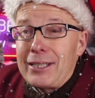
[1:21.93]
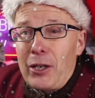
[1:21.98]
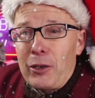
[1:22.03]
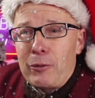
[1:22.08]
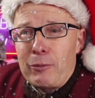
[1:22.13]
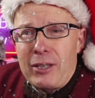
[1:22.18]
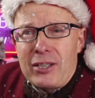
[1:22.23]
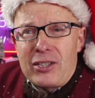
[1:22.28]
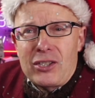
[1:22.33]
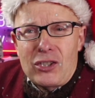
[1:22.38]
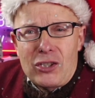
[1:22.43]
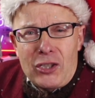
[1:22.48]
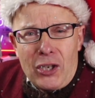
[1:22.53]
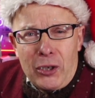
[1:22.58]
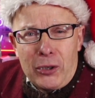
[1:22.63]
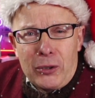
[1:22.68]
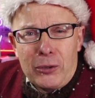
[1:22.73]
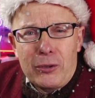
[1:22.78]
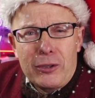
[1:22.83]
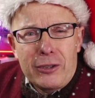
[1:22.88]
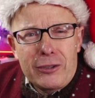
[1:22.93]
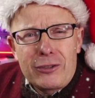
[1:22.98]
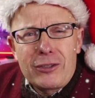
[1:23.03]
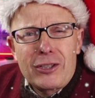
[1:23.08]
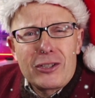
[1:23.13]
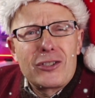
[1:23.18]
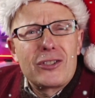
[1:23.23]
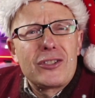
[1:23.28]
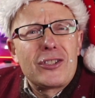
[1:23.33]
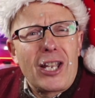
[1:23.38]
hope this snow
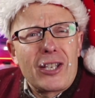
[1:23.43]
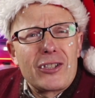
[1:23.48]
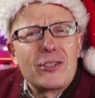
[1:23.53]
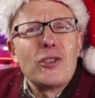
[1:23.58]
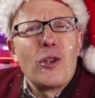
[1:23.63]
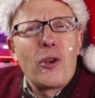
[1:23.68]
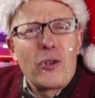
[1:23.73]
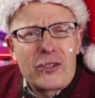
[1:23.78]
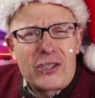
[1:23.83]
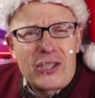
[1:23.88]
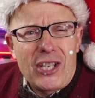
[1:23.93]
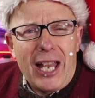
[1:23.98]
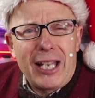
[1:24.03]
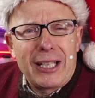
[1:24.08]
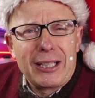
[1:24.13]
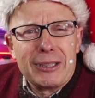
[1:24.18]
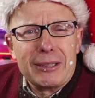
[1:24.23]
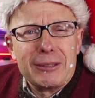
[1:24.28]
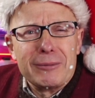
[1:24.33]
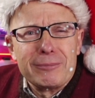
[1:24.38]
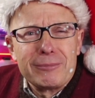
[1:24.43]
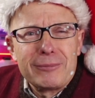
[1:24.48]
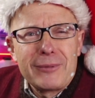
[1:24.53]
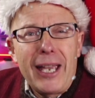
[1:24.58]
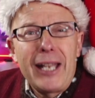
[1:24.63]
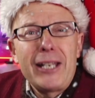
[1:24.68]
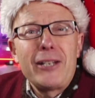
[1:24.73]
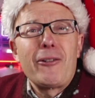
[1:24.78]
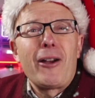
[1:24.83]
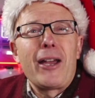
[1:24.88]
just does not settle.
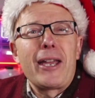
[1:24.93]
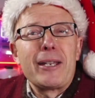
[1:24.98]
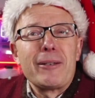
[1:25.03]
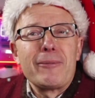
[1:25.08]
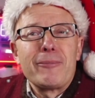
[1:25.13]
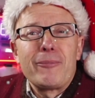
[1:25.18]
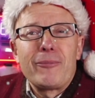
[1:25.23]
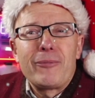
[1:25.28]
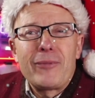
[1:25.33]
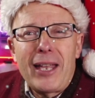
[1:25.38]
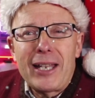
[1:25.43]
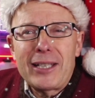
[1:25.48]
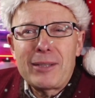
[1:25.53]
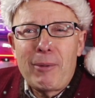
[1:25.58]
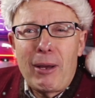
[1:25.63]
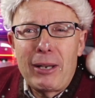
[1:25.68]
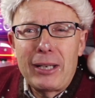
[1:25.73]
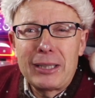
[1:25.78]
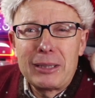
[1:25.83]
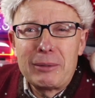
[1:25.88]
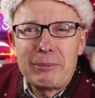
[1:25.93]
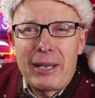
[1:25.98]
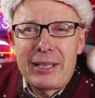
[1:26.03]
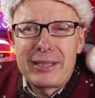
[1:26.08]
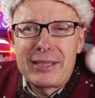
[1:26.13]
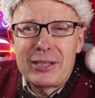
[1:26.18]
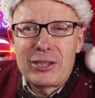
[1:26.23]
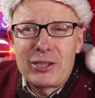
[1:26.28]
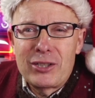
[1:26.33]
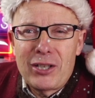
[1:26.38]
Anyway, that's my little
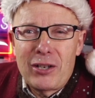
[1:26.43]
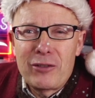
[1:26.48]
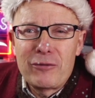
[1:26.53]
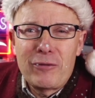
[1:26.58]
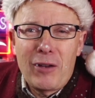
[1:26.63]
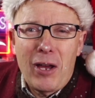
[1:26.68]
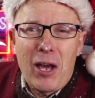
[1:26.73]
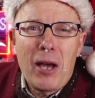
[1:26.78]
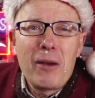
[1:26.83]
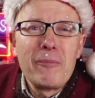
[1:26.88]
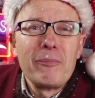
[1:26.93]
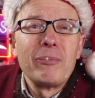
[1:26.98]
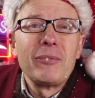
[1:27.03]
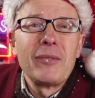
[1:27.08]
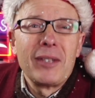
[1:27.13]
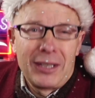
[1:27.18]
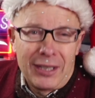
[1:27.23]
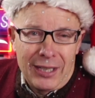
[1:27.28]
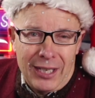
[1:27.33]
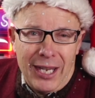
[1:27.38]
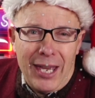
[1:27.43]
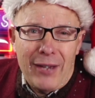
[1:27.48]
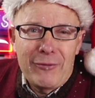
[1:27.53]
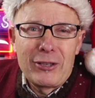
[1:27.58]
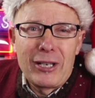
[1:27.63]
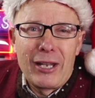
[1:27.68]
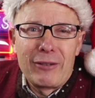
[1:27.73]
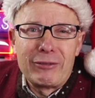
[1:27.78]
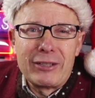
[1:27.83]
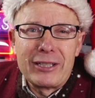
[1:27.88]
message so far. Have a
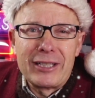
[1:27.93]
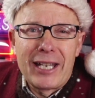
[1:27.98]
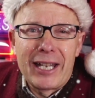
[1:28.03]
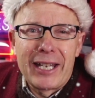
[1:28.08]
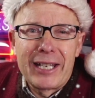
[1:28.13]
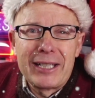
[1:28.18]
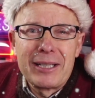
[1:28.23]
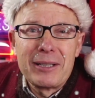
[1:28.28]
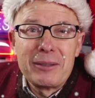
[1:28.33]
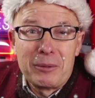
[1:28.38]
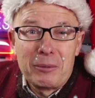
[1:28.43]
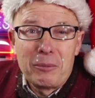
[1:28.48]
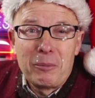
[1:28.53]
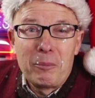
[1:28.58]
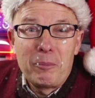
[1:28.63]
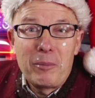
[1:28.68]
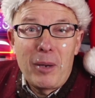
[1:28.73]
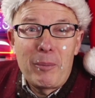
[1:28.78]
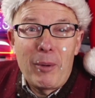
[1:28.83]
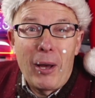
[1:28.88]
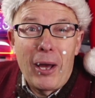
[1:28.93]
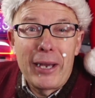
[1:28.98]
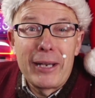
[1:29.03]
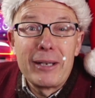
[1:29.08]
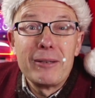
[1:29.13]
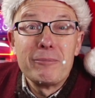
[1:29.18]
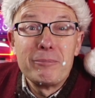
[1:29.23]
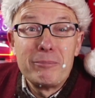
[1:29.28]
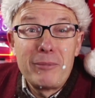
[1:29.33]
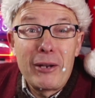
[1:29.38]
lovely day. Bye-bye.
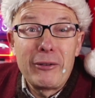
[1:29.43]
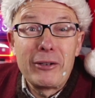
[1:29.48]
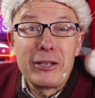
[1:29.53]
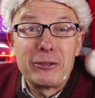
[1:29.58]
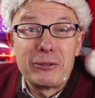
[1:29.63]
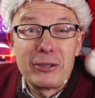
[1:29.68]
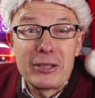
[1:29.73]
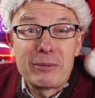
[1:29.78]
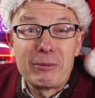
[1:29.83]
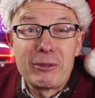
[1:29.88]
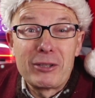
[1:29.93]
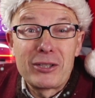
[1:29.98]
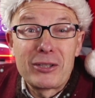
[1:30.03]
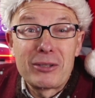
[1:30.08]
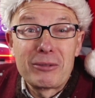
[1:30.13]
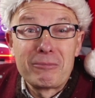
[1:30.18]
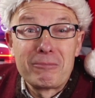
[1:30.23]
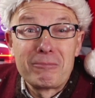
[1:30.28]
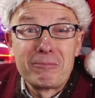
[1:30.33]
Merry Christmas.